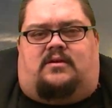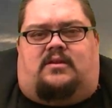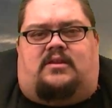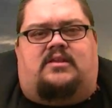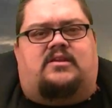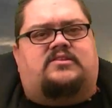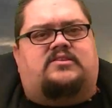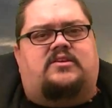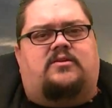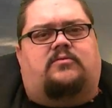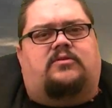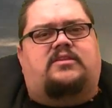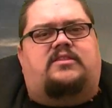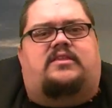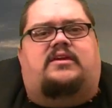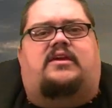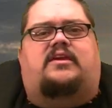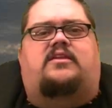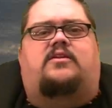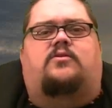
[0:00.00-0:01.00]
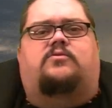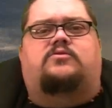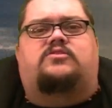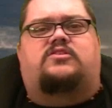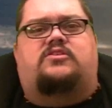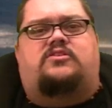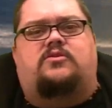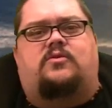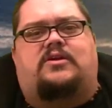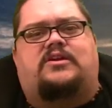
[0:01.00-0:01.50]
And he does the only thing he knows
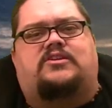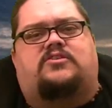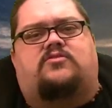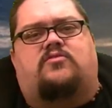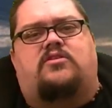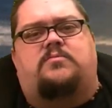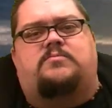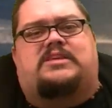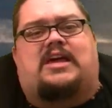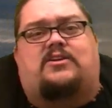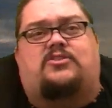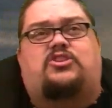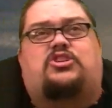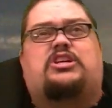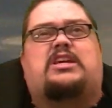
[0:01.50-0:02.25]
to do. He screams out,